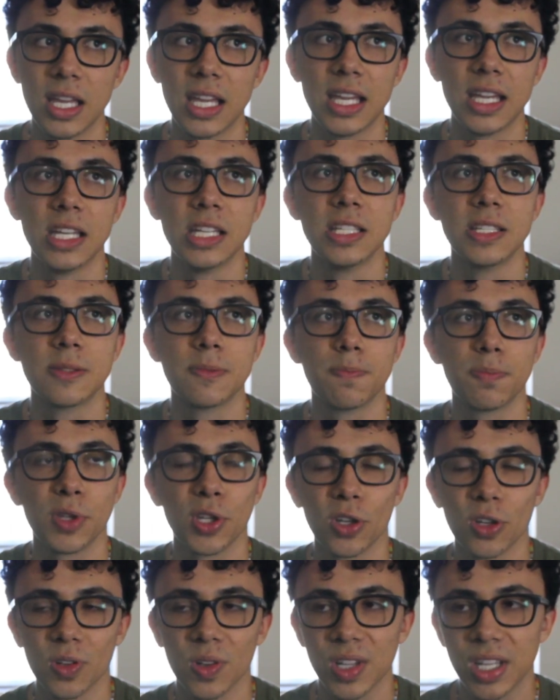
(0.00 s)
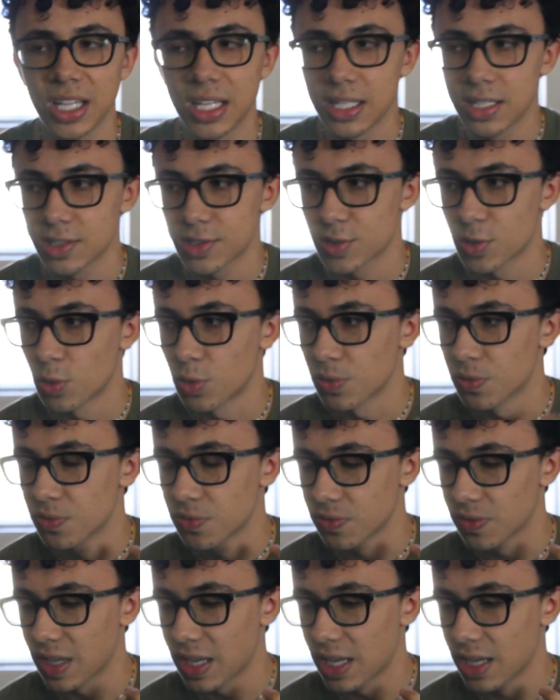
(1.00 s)
is purely sort
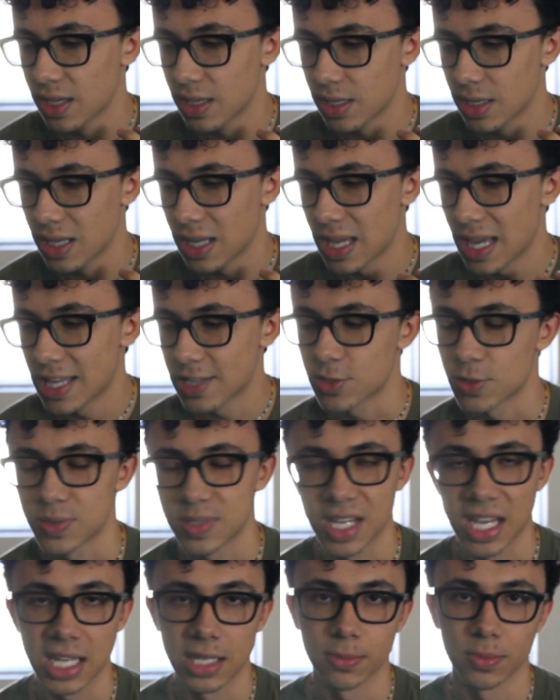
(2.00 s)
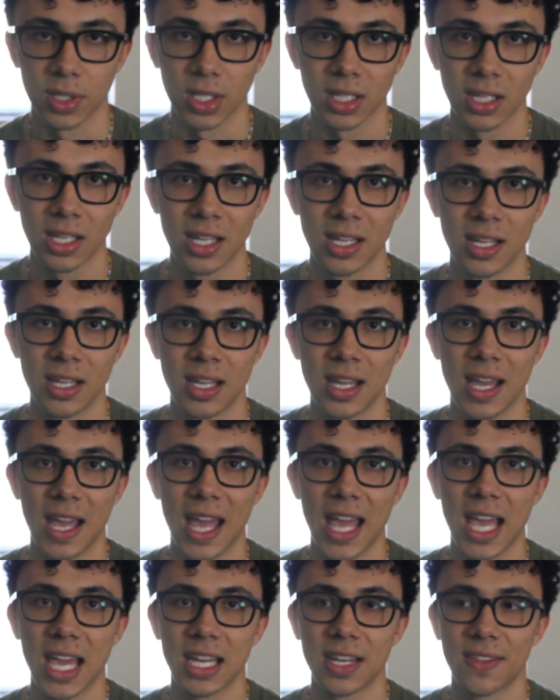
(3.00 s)
of entertainment.
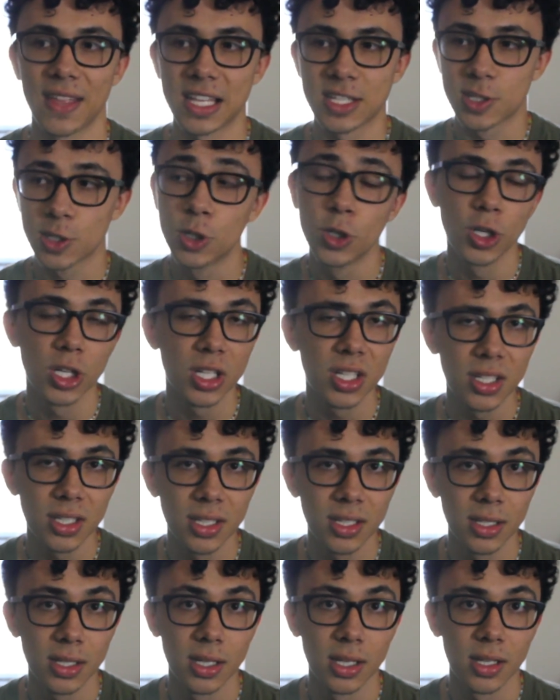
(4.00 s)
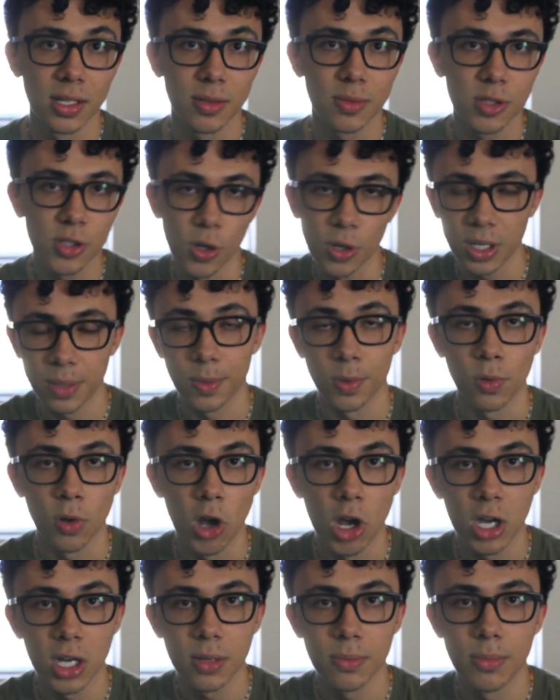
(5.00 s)
And that's good, don't get me
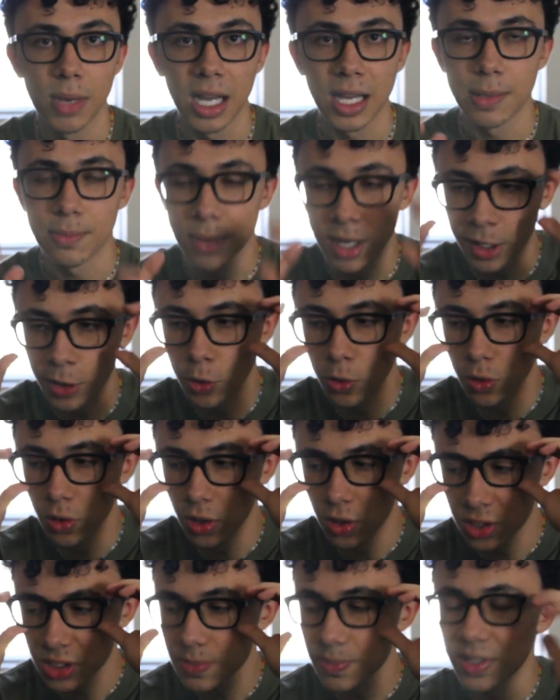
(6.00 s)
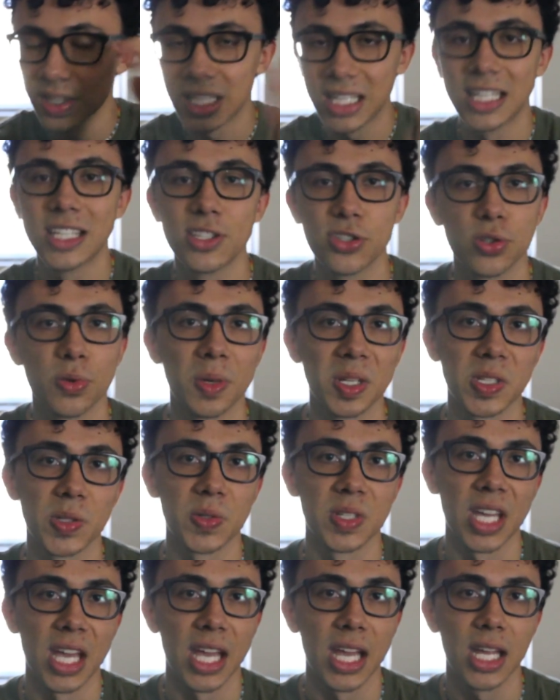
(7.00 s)
wrong, my, my goal ultimately is to
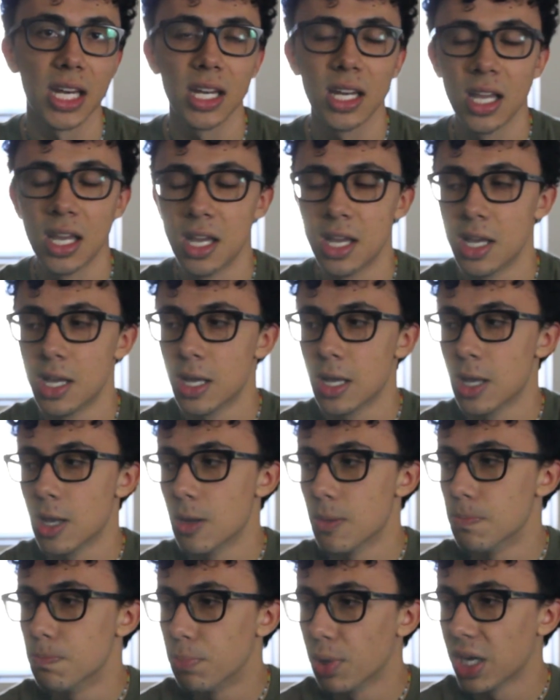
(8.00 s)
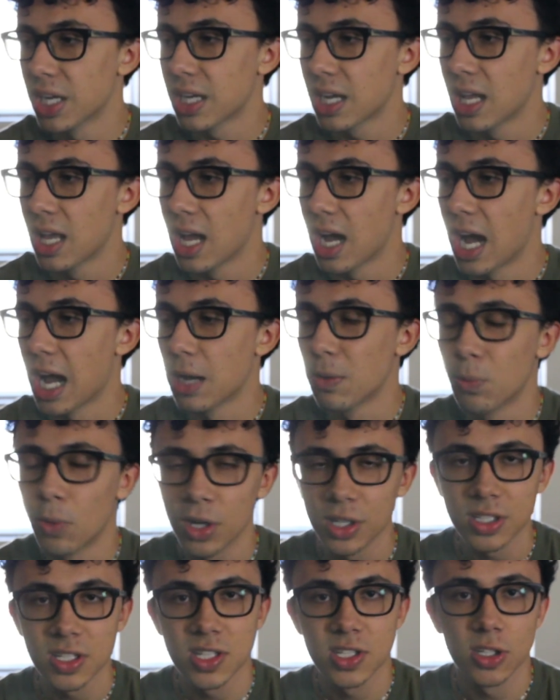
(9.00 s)
entertain. But I
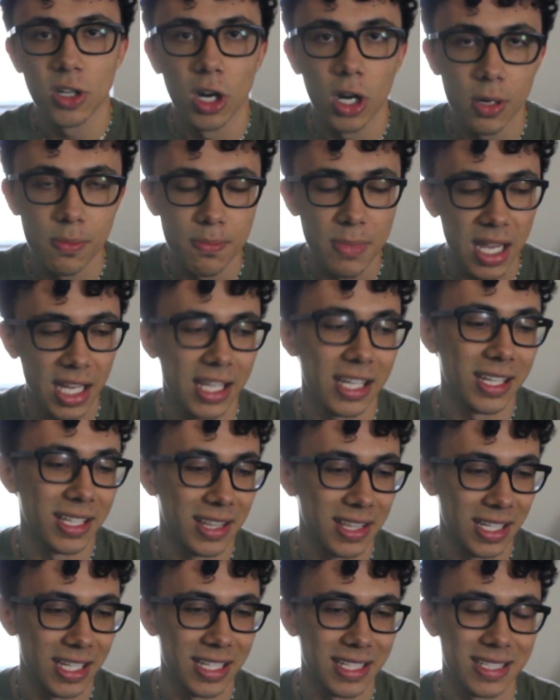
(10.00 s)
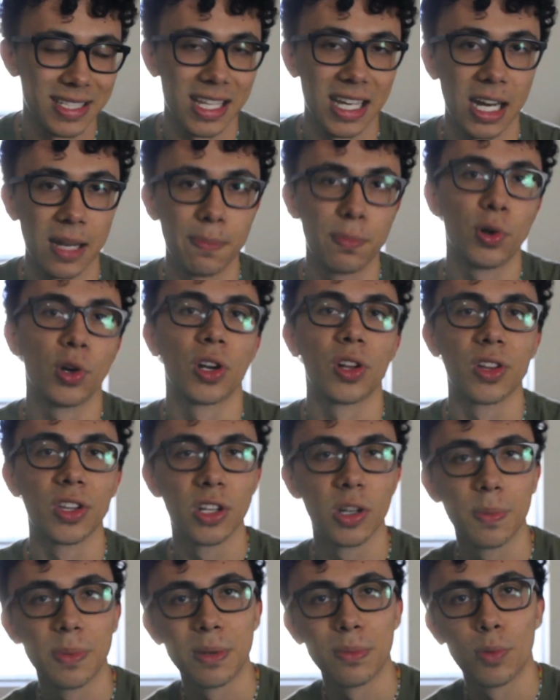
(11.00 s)
want to start making things that I put a
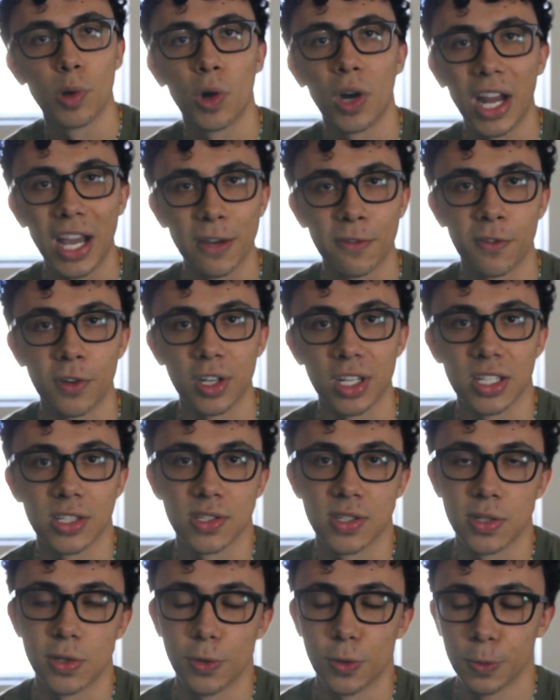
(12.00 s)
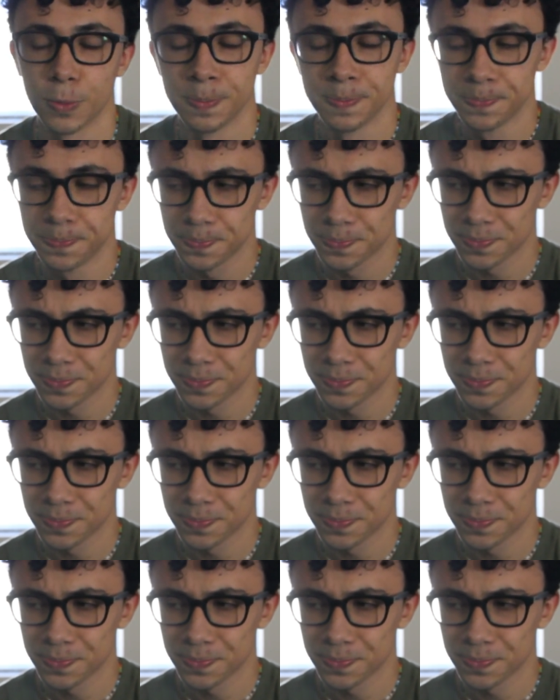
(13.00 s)
little bit more effort into